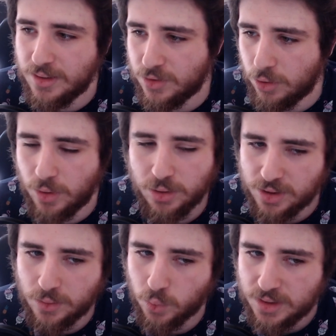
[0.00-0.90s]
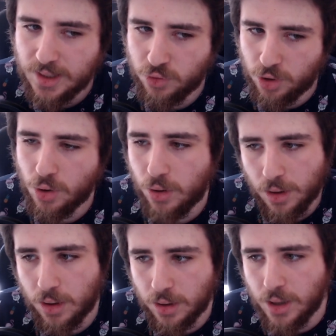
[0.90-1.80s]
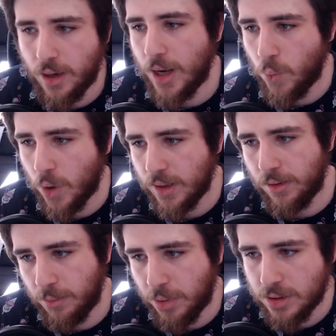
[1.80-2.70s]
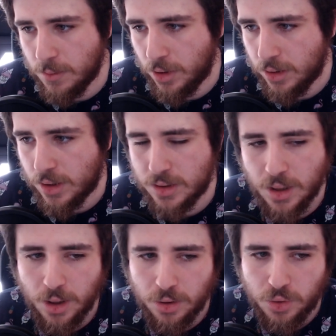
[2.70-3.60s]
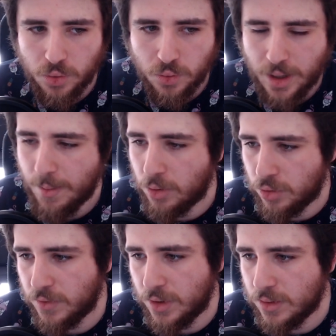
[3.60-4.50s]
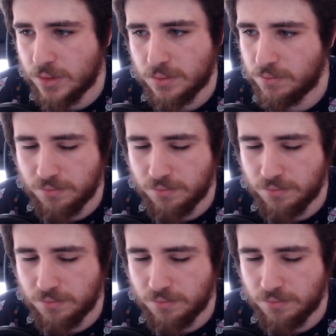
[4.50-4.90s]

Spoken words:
try to understand what's actually going on here and what are the possibilities to come out of this